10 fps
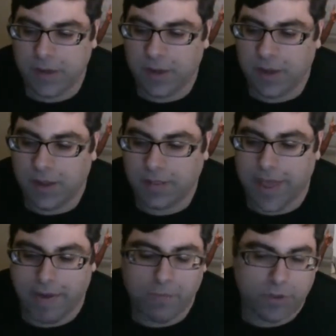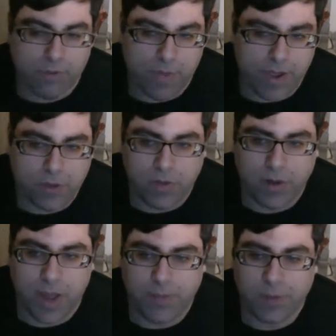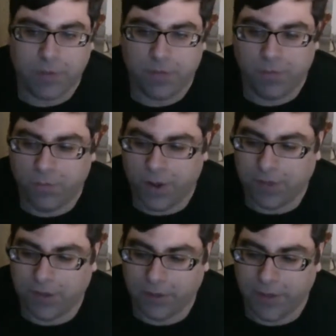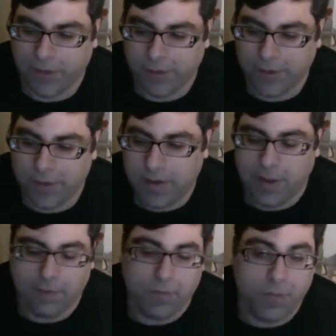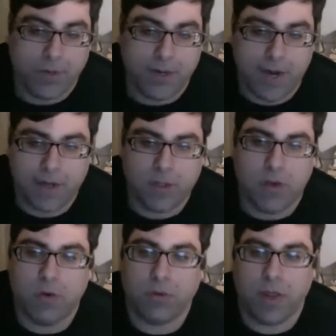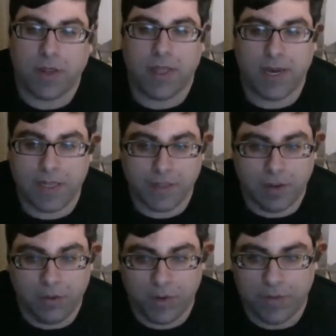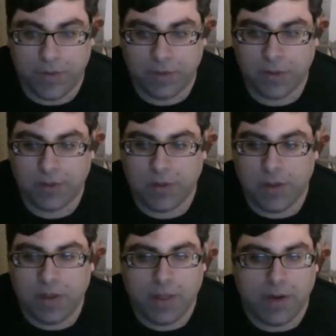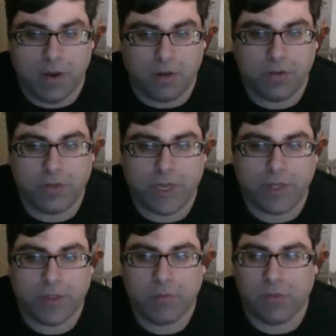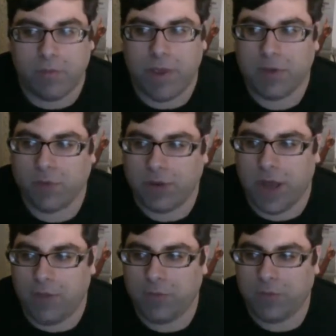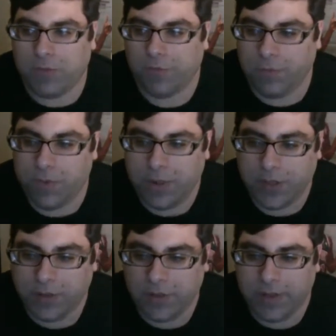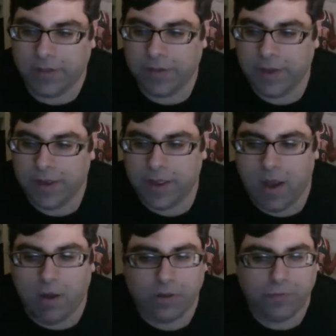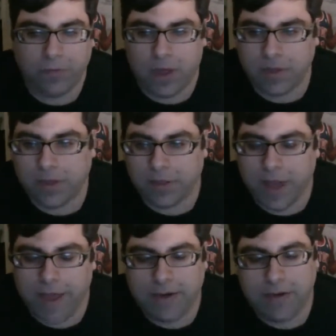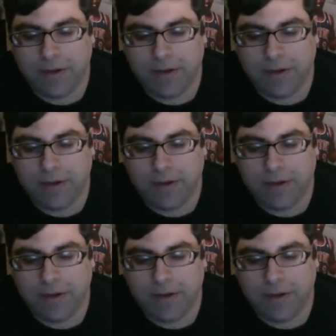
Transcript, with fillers: that was a major accomplishment for President Clinton. If you put it on its own, getting the agreements in all those cases was a major accomplishment for President Clinton. All the flaws aside,